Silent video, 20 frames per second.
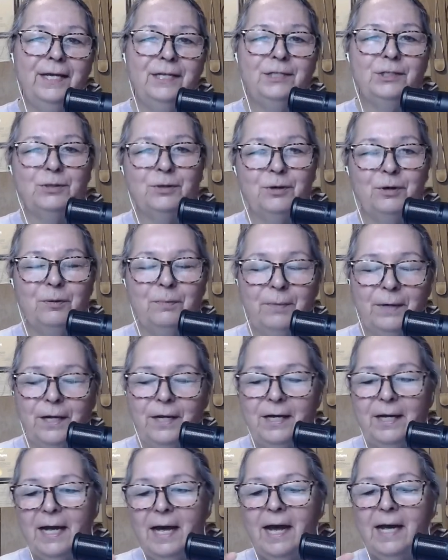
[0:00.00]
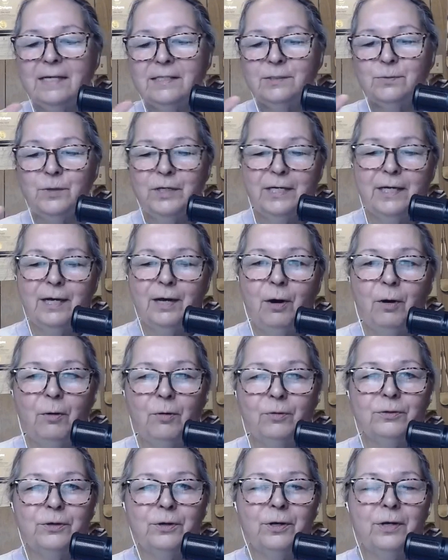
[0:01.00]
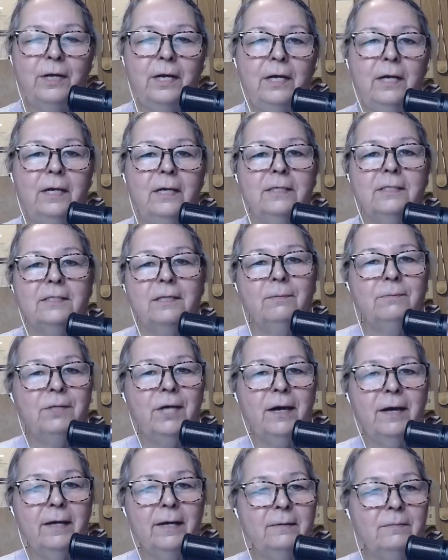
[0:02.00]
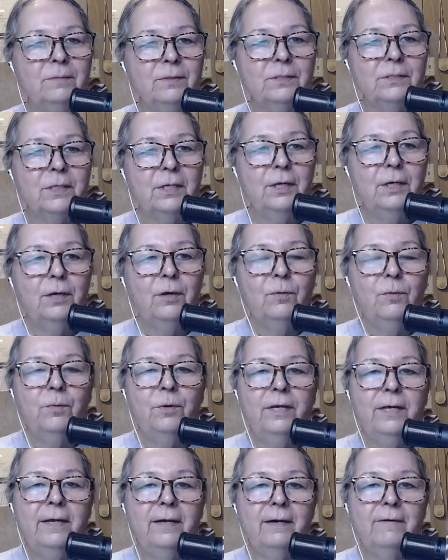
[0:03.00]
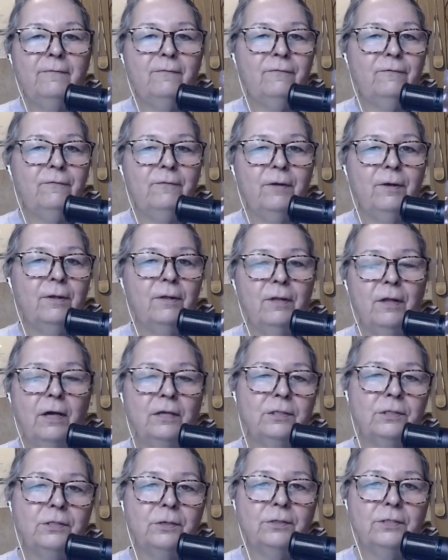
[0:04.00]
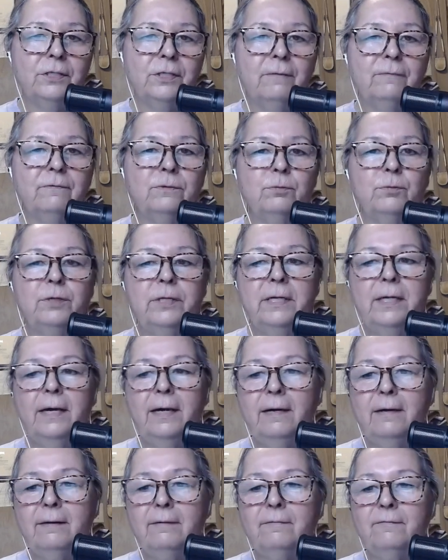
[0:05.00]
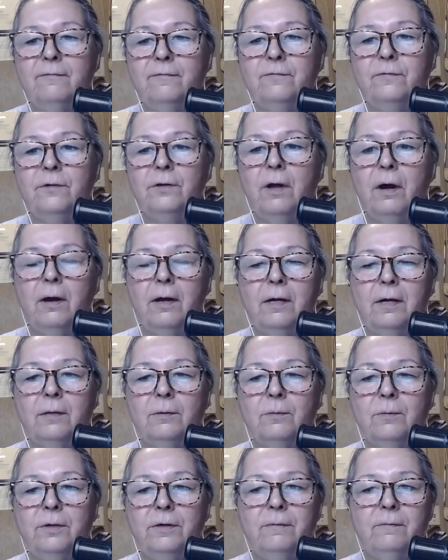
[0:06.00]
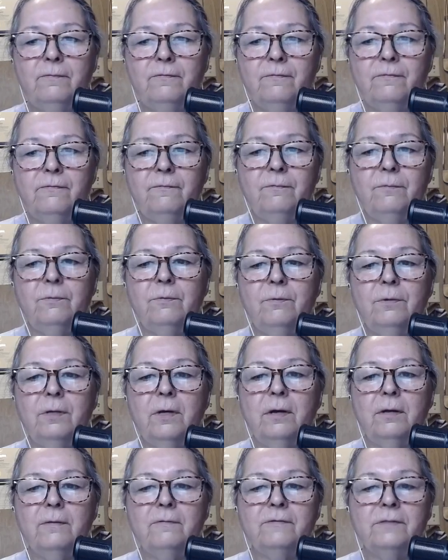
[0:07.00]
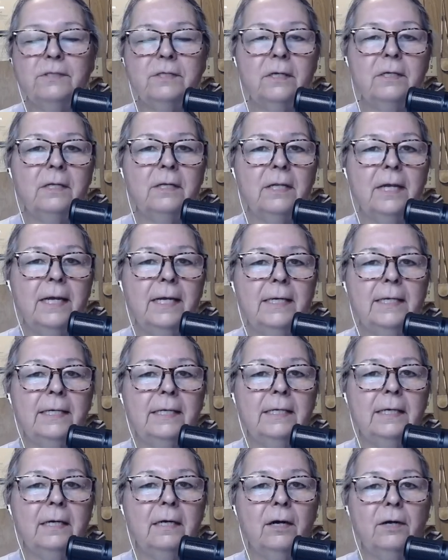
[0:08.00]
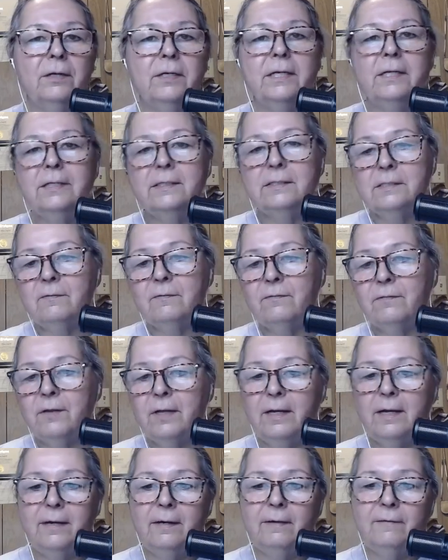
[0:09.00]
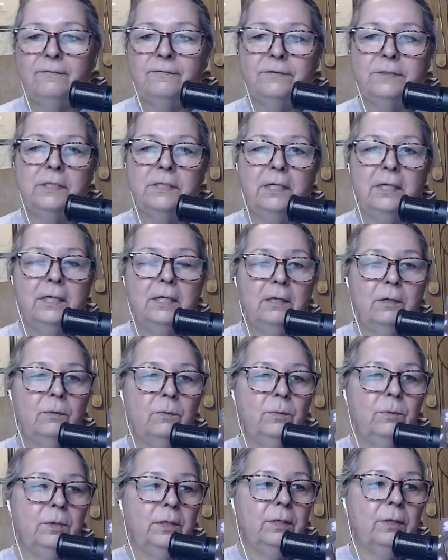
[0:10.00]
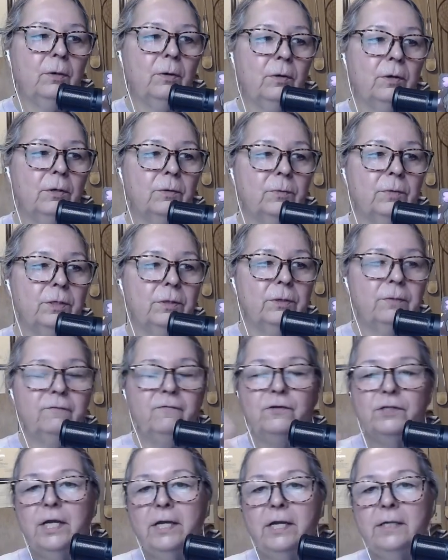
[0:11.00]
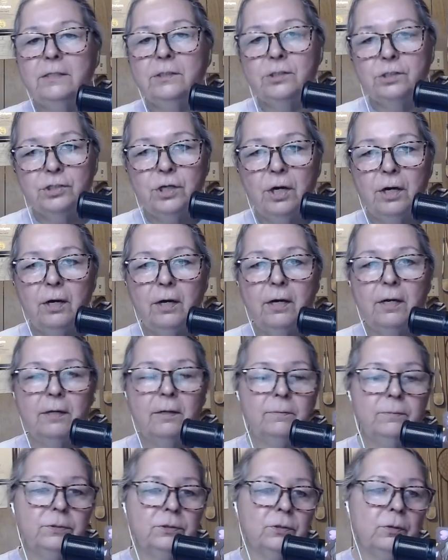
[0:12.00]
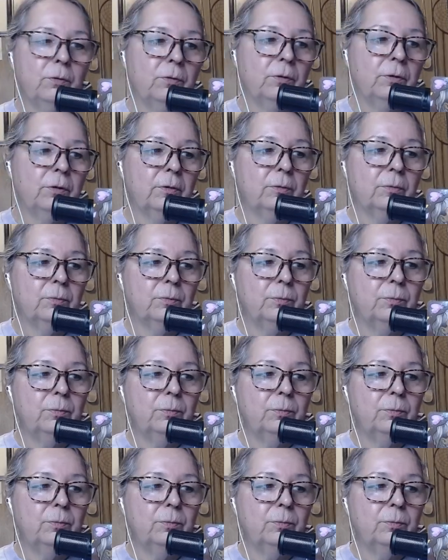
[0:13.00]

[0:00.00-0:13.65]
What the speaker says: group, as we get older, sometimes we have lost ourselves. We have not, we're all of a sudden like our kids have left, we've changed jobs, or